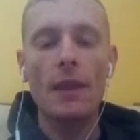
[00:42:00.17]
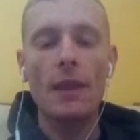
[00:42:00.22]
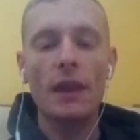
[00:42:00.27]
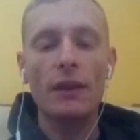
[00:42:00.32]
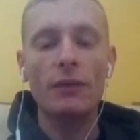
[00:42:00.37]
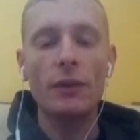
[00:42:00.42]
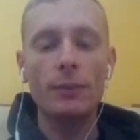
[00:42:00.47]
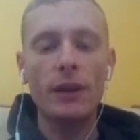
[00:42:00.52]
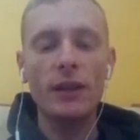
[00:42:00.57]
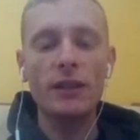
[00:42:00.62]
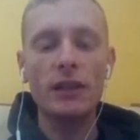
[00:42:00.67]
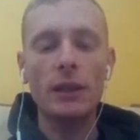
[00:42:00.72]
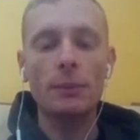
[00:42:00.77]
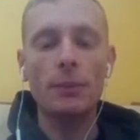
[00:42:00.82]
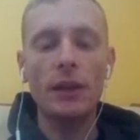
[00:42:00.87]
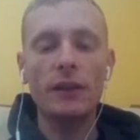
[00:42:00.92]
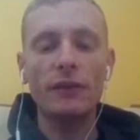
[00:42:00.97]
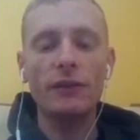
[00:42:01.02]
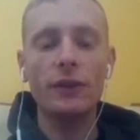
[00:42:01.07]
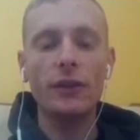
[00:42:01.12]
If you press up
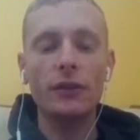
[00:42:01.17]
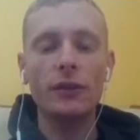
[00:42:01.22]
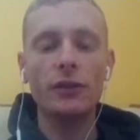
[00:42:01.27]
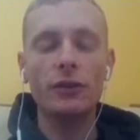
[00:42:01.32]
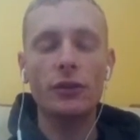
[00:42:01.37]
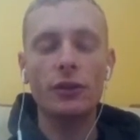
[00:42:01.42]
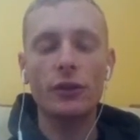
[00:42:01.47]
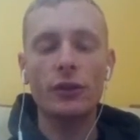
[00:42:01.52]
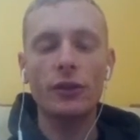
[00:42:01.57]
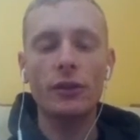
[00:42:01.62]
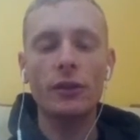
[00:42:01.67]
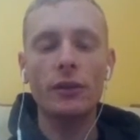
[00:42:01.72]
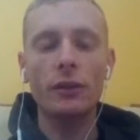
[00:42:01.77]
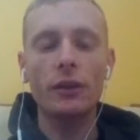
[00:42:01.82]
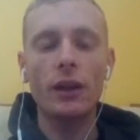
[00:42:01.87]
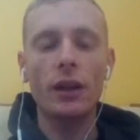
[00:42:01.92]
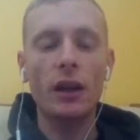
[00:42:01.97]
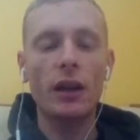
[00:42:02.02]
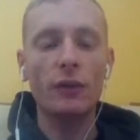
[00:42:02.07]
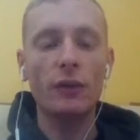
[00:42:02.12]
left, then you just turn
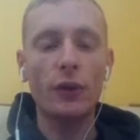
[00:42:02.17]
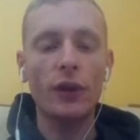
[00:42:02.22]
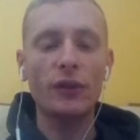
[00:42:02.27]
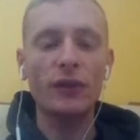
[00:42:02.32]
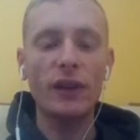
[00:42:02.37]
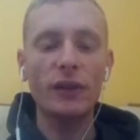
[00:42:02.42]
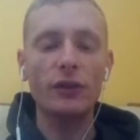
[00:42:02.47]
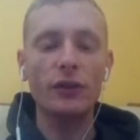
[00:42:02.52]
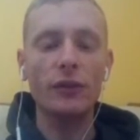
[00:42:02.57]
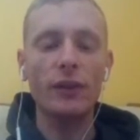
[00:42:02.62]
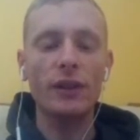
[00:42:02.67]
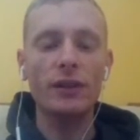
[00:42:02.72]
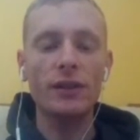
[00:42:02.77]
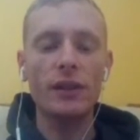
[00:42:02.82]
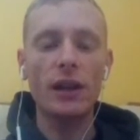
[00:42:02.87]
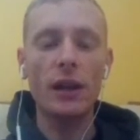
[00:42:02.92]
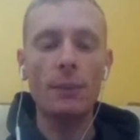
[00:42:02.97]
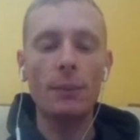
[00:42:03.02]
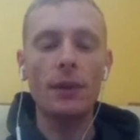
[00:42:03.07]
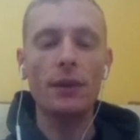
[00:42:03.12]
uh, 45 degrees
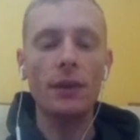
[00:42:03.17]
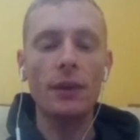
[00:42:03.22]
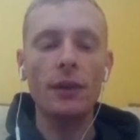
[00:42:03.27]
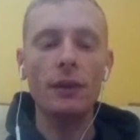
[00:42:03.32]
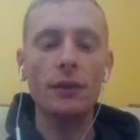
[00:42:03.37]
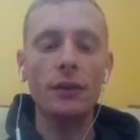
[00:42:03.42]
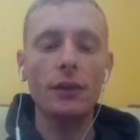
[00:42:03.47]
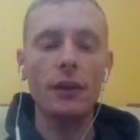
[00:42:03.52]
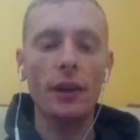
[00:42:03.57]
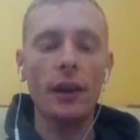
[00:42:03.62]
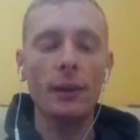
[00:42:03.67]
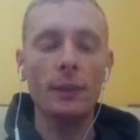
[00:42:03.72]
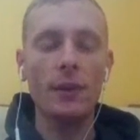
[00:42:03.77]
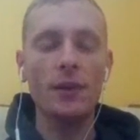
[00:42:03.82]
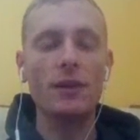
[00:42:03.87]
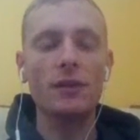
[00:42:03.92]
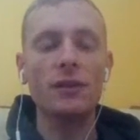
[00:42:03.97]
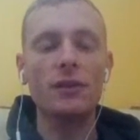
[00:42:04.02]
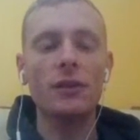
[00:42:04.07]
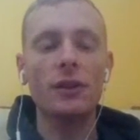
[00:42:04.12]
up, and then the
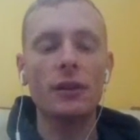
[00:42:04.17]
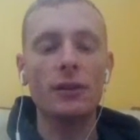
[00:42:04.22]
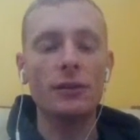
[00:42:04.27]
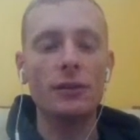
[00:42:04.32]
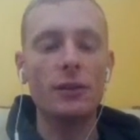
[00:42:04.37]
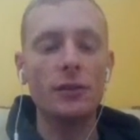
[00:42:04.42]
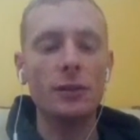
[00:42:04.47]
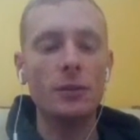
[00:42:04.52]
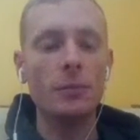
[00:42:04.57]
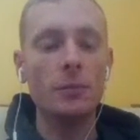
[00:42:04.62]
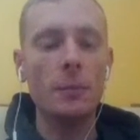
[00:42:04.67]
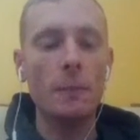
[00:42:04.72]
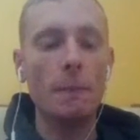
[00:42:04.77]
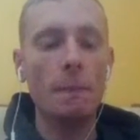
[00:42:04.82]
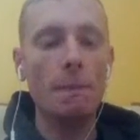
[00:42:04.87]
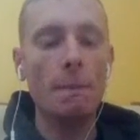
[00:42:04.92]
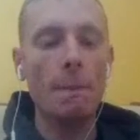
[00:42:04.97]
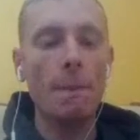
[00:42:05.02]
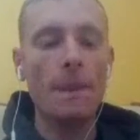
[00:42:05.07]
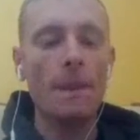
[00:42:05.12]
animation starts.
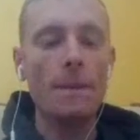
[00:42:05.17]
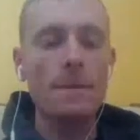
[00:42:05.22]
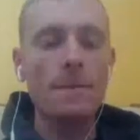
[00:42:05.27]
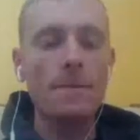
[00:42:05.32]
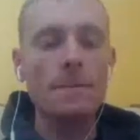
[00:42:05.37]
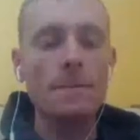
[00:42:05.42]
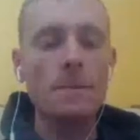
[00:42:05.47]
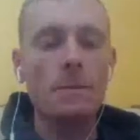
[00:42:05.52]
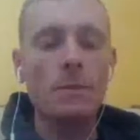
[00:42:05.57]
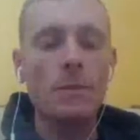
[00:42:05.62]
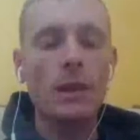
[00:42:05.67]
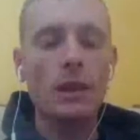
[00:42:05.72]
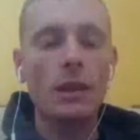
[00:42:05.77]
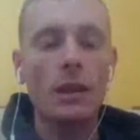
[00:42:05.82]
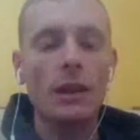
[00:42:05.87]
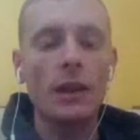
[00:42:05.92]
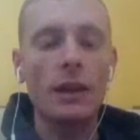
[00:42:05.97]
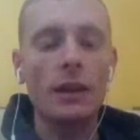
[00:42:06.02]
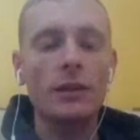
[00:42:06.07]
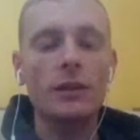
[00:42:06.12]

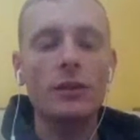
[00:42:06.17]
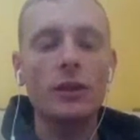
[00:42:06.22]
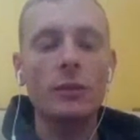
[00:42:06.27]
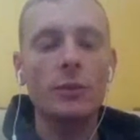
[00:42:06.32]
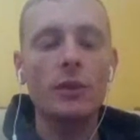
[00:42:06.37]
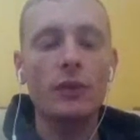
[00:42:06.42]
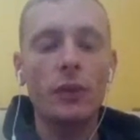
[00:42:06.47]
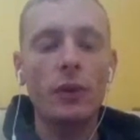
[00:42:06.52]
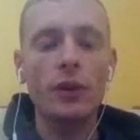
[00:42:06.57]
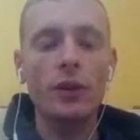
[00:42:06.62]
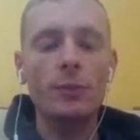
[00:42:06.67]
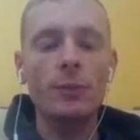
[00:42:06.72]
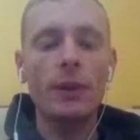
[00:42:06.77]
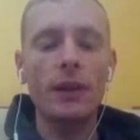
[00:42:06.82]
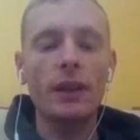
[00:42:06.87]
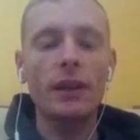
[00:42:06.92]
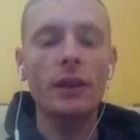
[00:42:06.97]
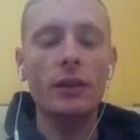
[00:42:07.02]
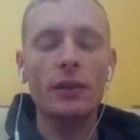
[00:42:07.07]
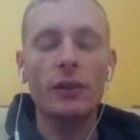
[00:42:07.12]
And so before
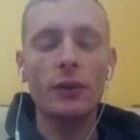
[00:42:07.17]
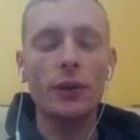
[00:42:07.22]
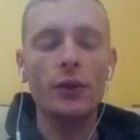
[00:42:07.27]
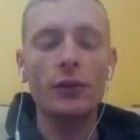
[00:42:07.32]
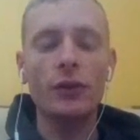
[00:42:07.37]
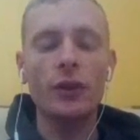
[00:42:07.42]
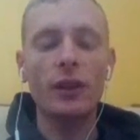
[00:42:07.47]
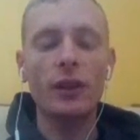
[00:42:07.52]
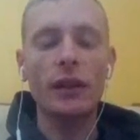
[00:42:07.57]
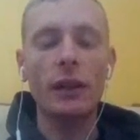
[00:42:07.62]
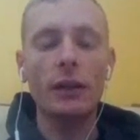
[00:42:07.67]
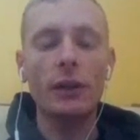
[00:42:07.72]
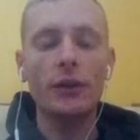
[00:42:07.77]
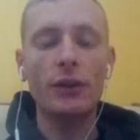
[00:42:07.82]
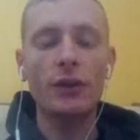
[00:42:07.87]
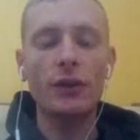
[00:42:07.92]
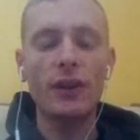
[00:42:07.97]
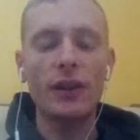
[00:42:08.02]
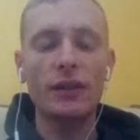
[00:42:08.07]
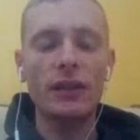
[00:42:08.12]
spinning or before drilling, I'll
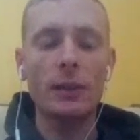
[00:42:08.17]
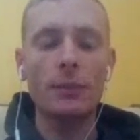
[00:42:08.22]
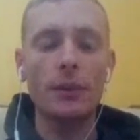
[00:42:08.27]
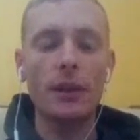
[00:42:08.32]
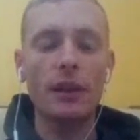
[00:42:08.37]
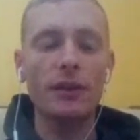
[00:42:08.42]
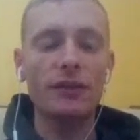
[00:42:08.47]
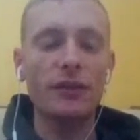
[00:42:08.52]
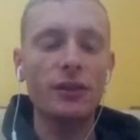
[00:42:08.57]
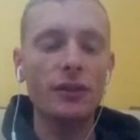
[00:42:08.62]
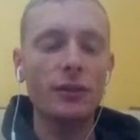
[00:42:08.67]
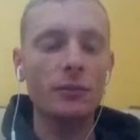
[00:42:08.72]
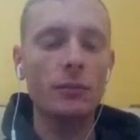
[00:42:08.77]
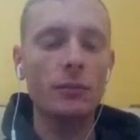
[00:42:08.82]
always face up left.